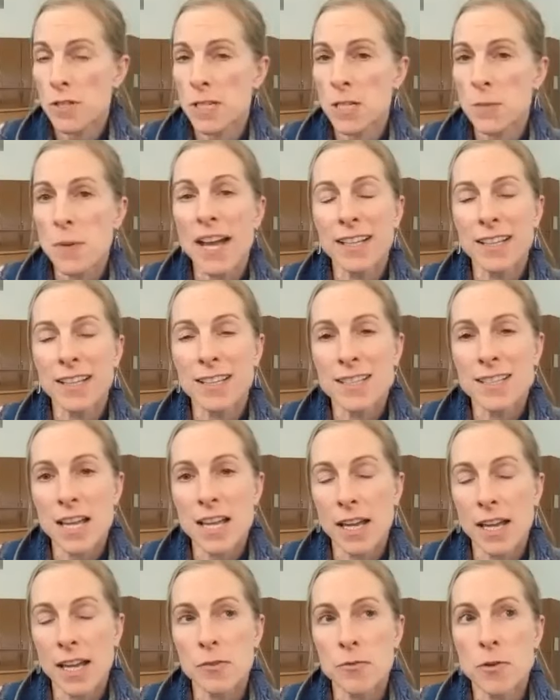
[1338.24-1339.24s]
seed packets
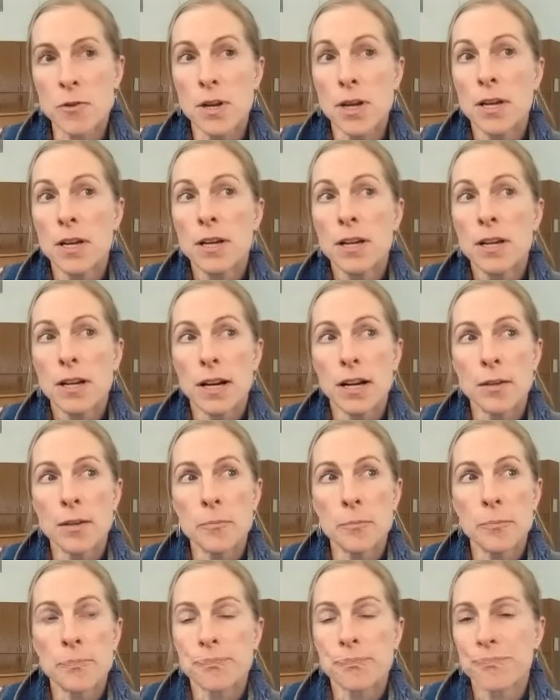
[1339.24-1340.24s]
have
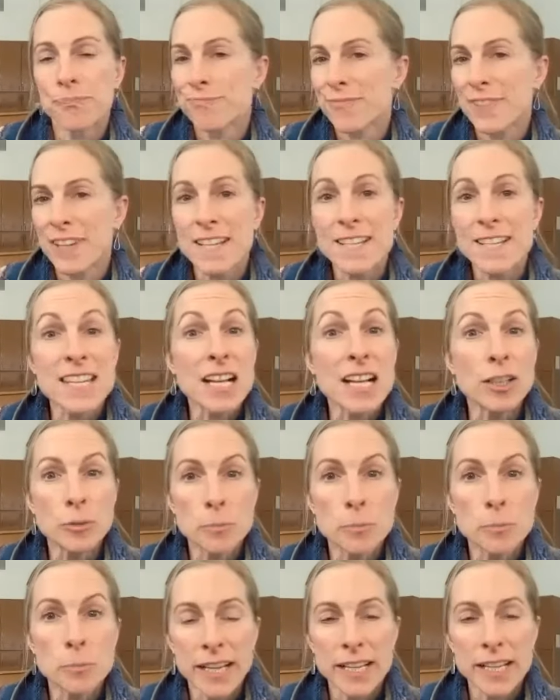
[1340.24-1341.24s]
sell
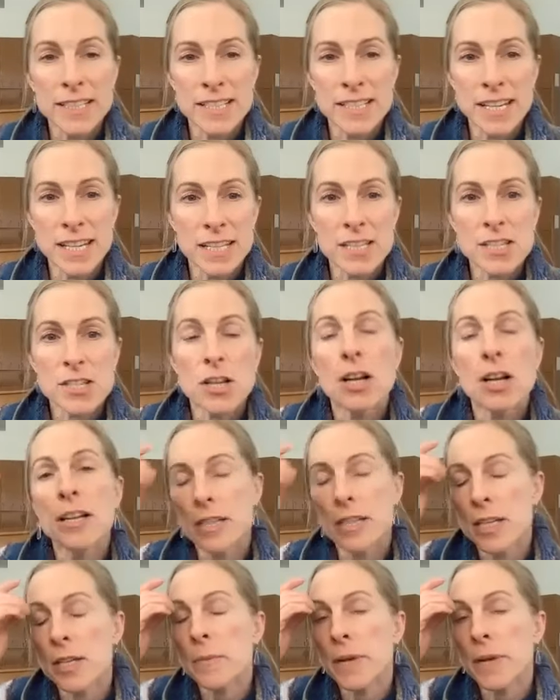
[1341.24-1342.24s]
by date
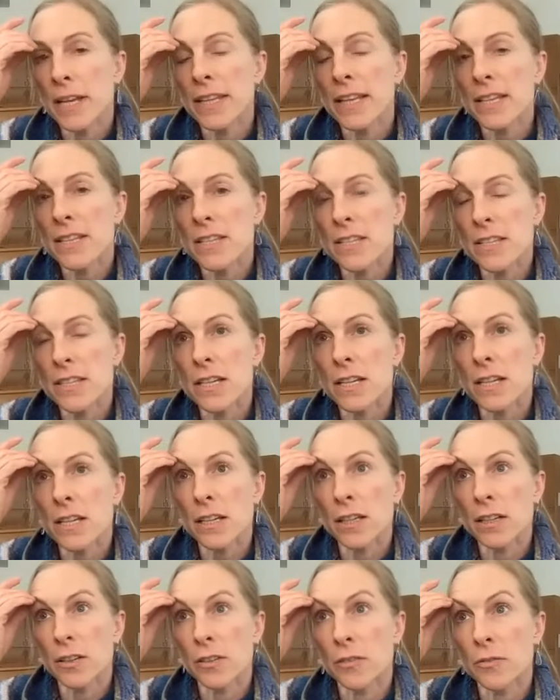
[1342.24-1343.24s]
on them.
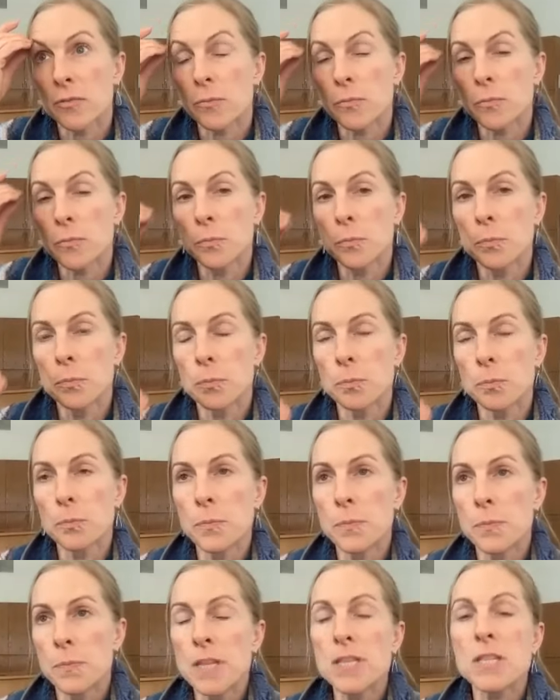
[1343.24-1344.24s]
And
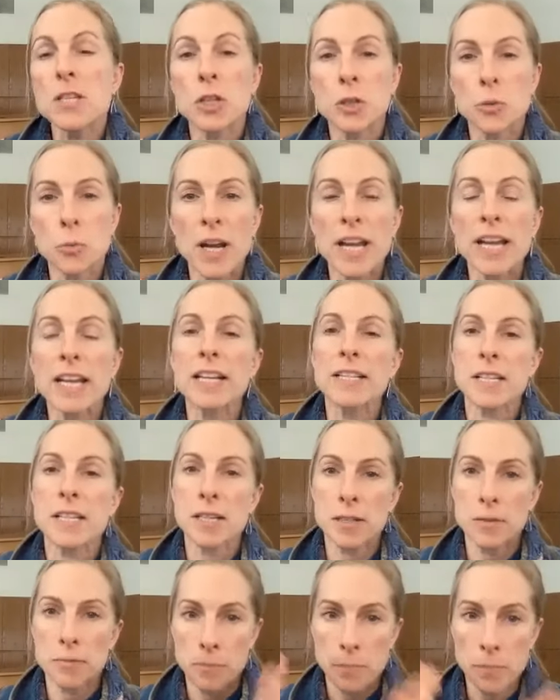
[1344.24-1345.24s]
that's a good way
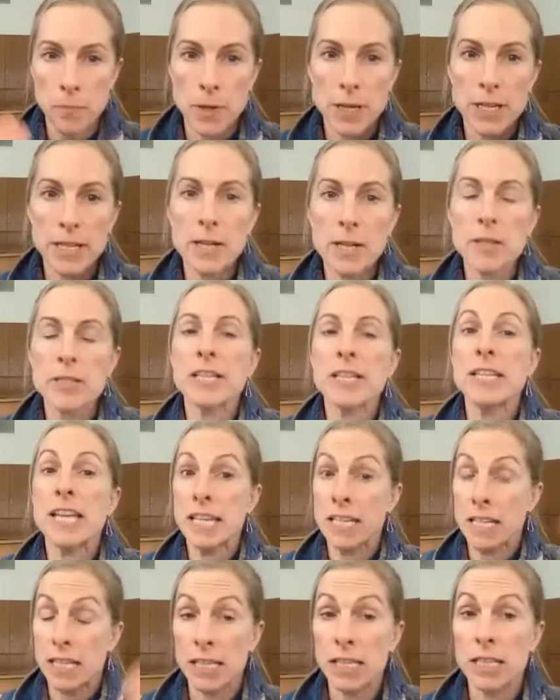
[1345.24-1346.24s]
to
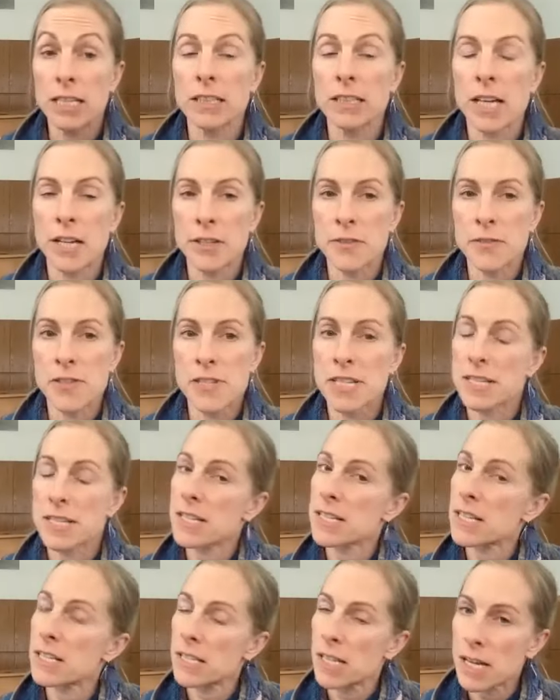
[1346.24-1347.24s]
take in a lot of seeds,
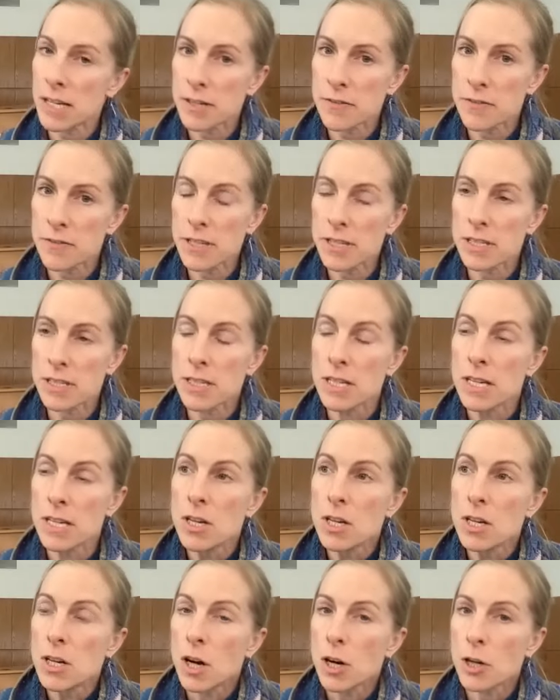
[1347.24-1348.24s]
because a lot of the
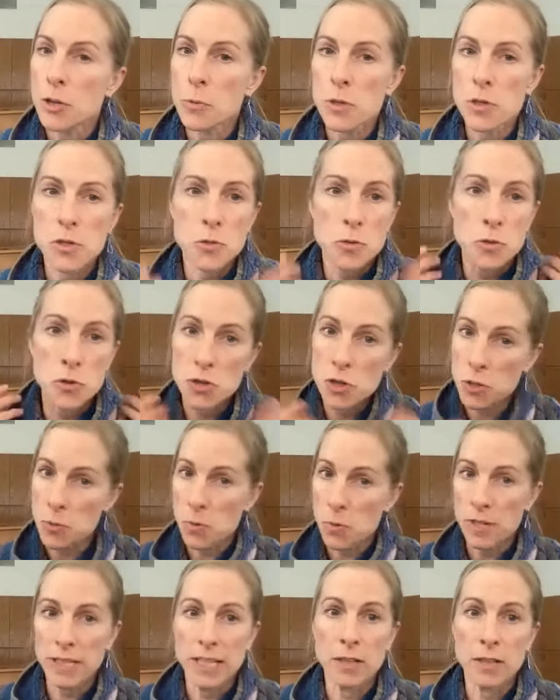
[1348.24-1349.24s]
hardware stores just
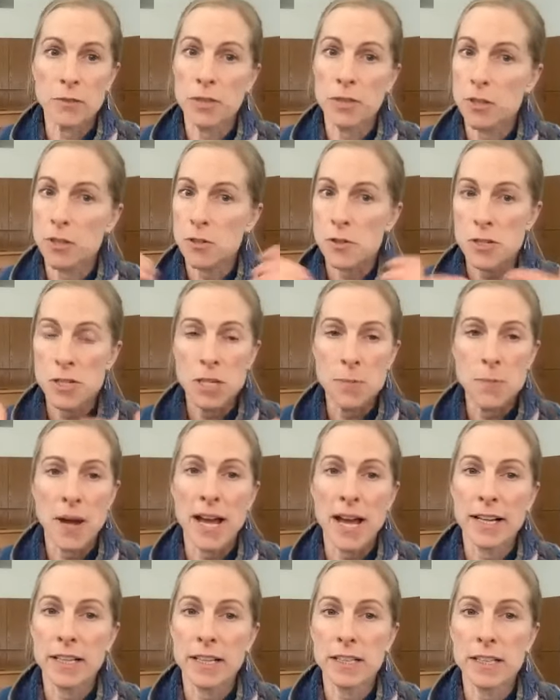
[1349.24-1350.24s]
want to get rid of their seed
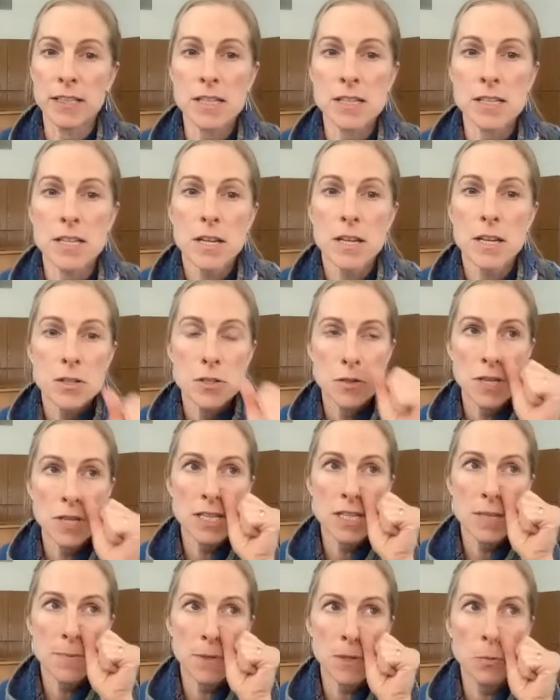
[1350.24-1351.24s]
packets. So
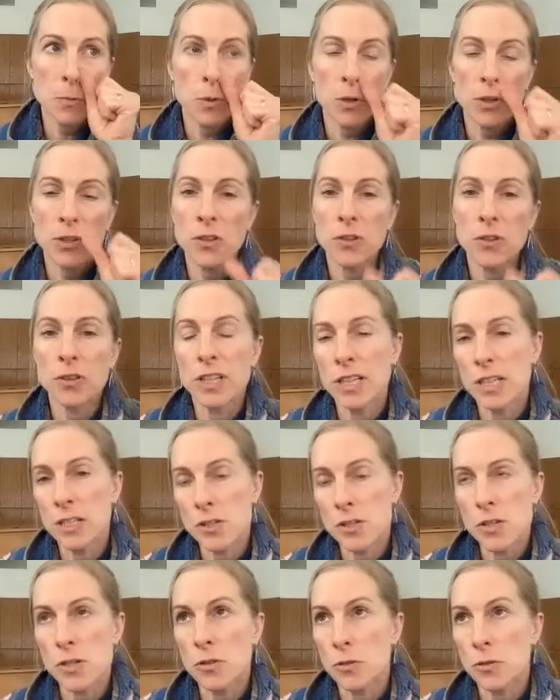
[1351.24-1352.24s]
that's something worth looking
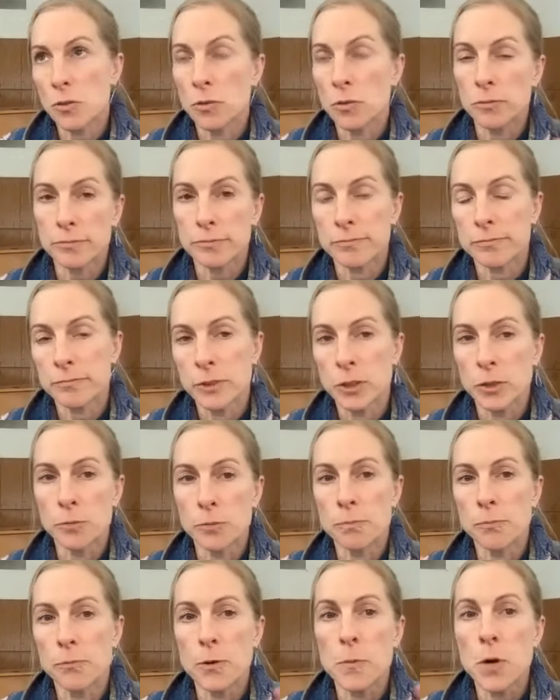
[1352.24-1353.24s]
into, you
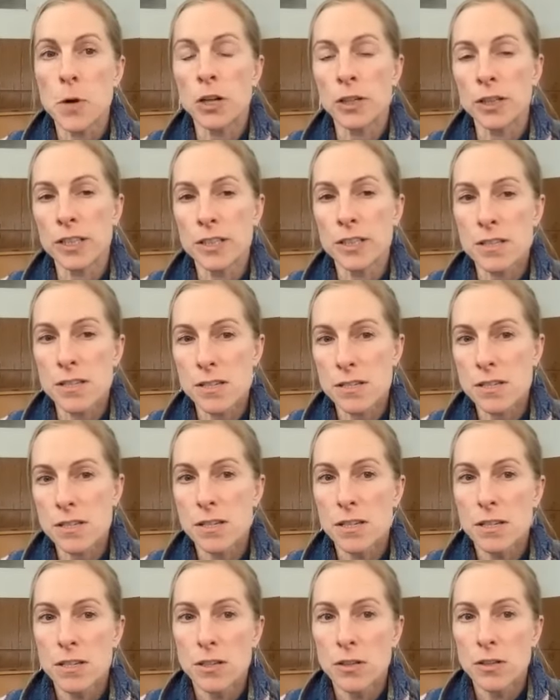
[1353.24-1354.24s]
know, from August
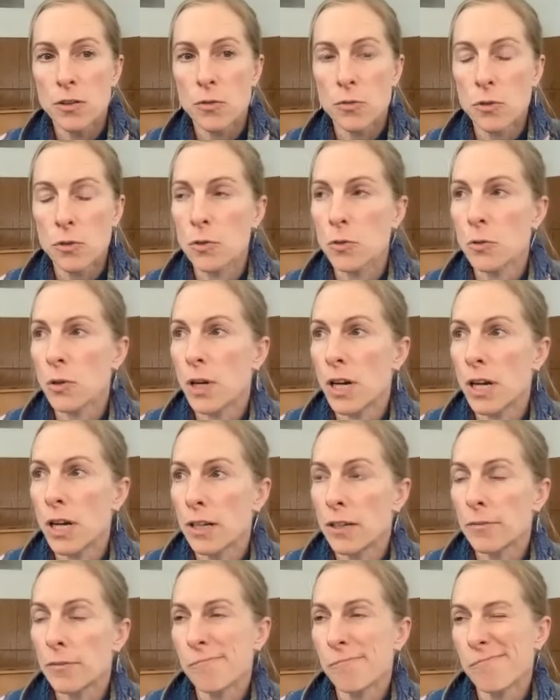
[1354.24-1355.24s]
yeah. through
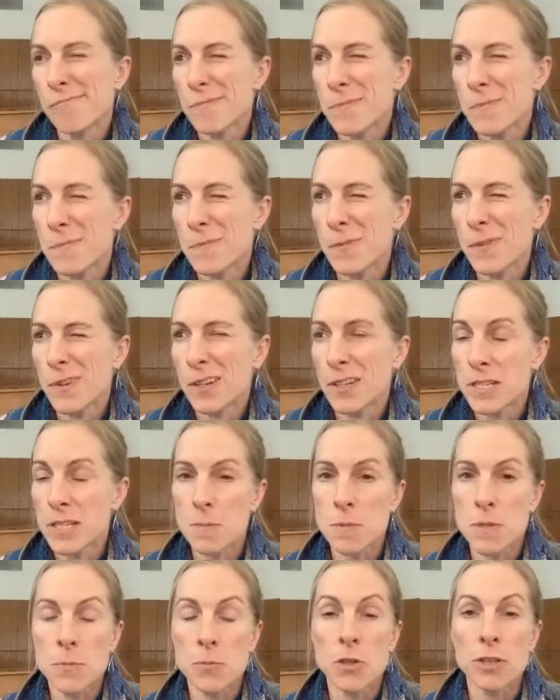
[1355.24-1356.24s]
August,
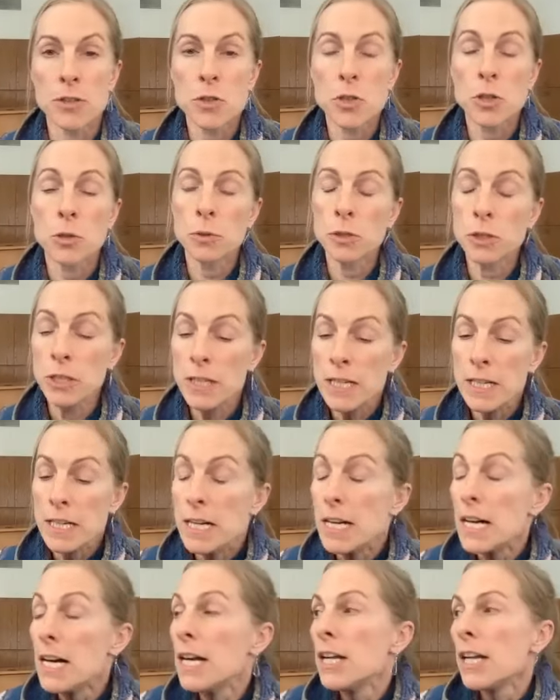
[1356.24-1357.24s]
September, October.
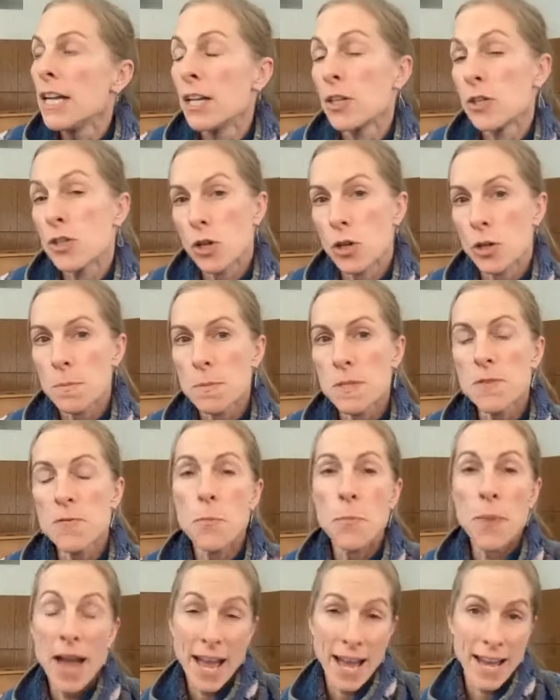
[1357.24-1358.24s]
In terms
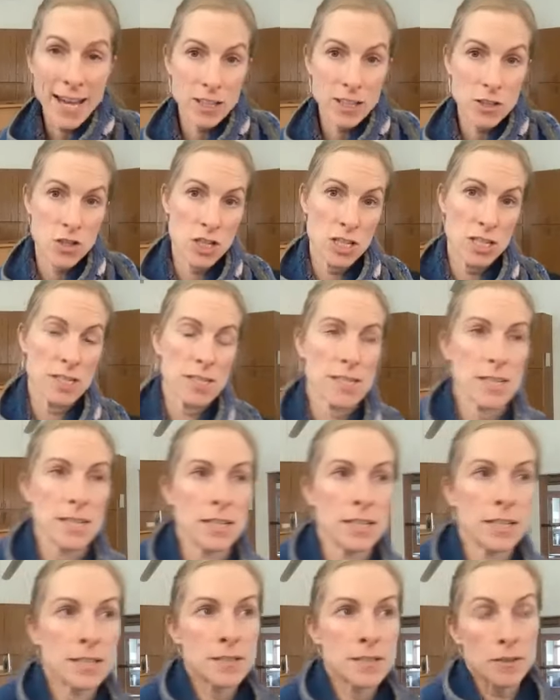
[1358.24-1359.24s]
of packaging
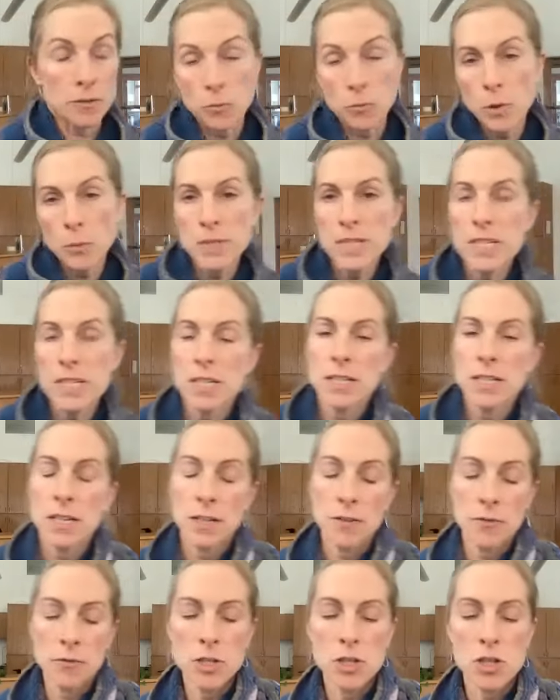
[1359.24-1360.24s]
seeds, what we
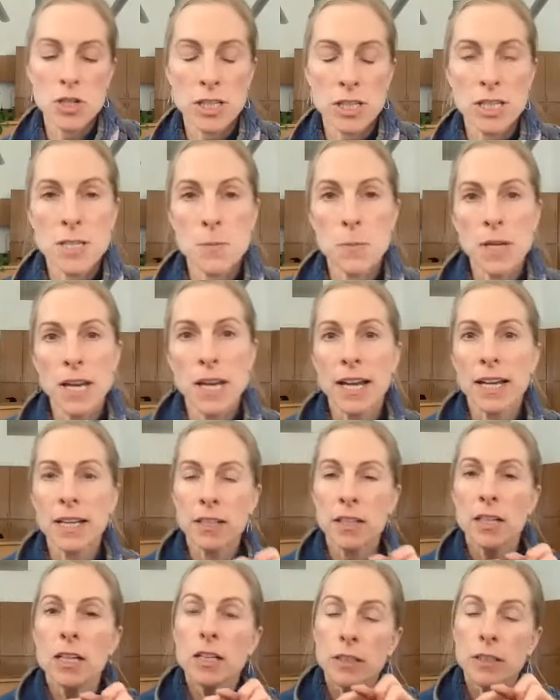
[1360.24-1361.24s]
did originally is we
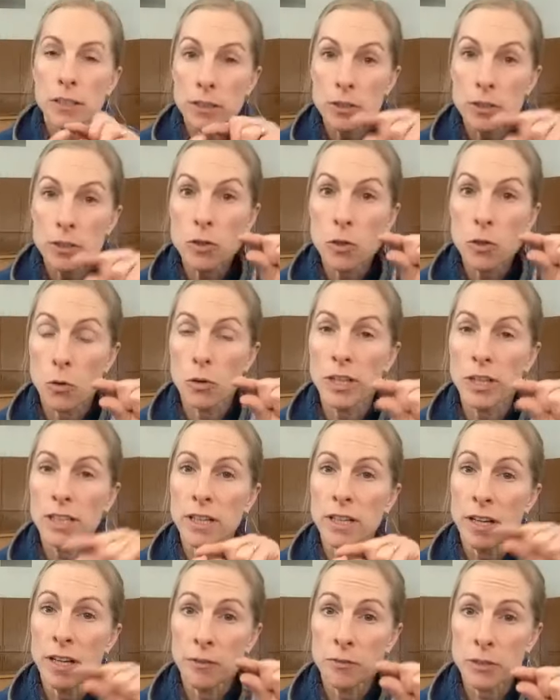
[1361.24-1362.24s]
had little
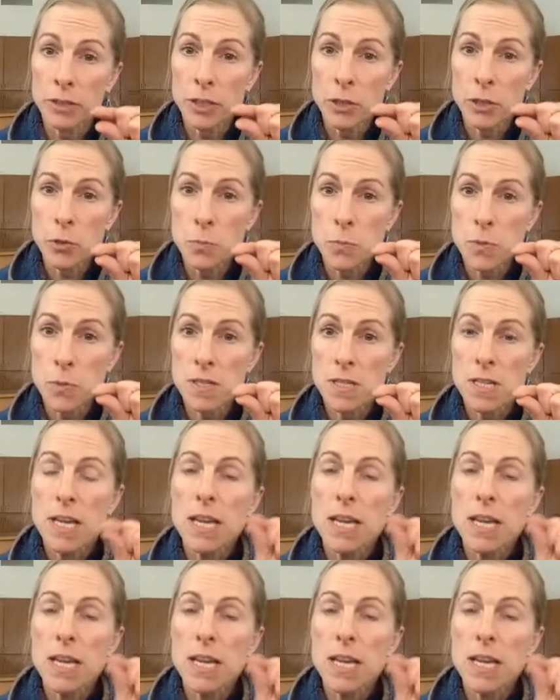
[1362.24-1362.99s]
coin envelopes